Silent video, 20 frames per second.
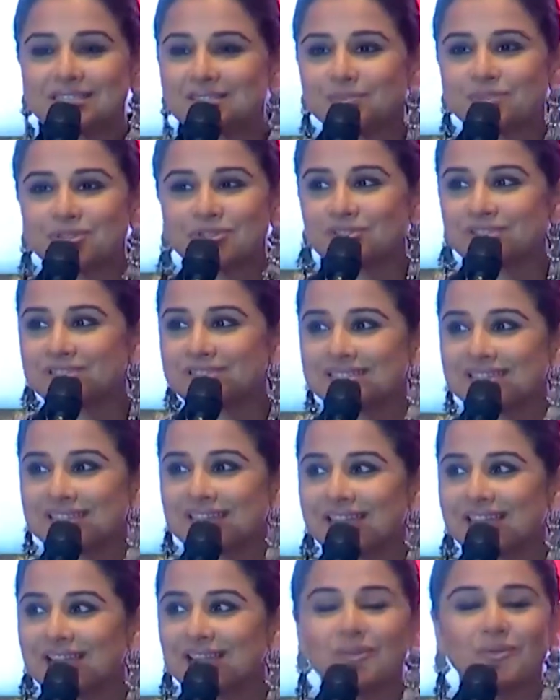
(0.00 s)
experience,
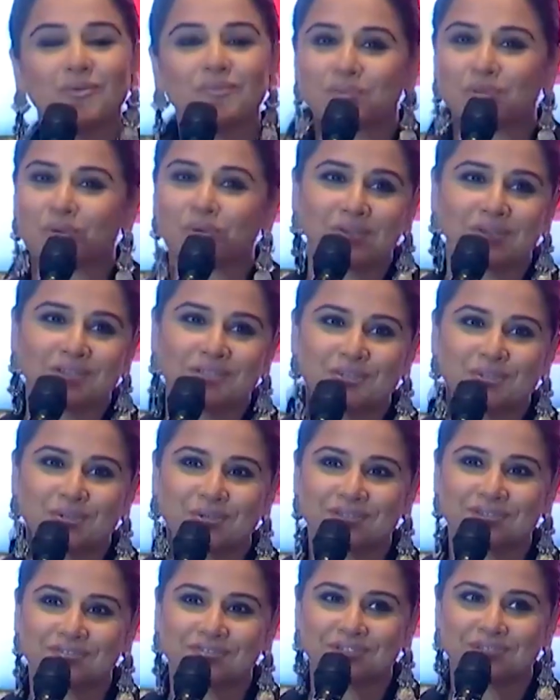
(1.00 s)
and I hope you all
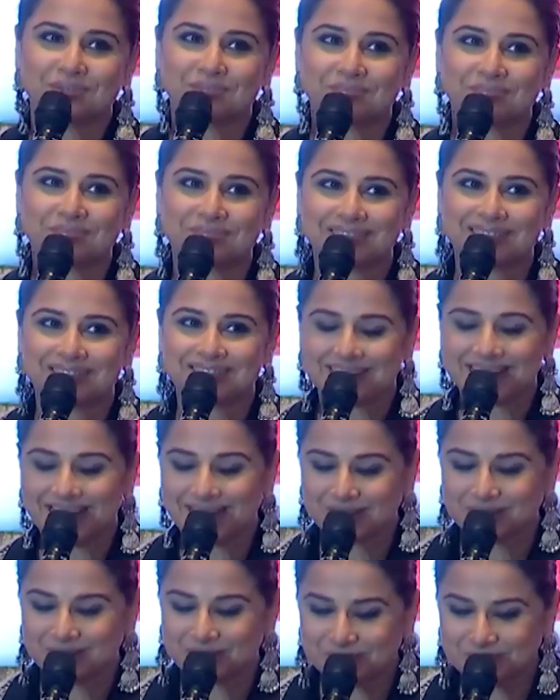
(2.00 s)
enjoy the film.
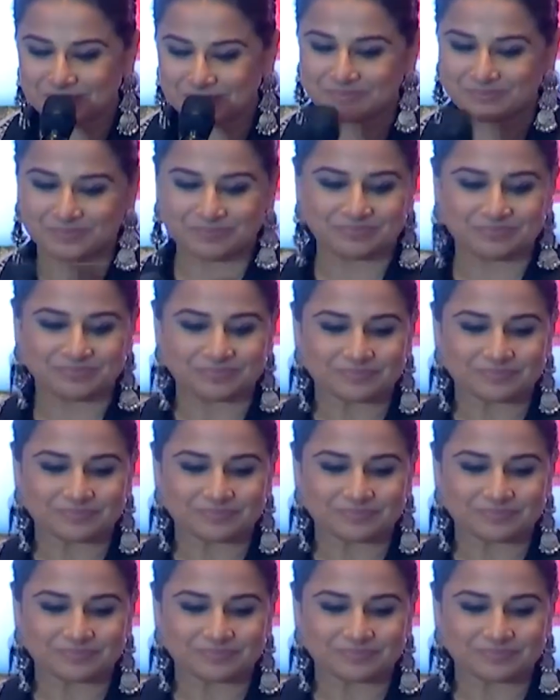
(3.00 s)
Thank you.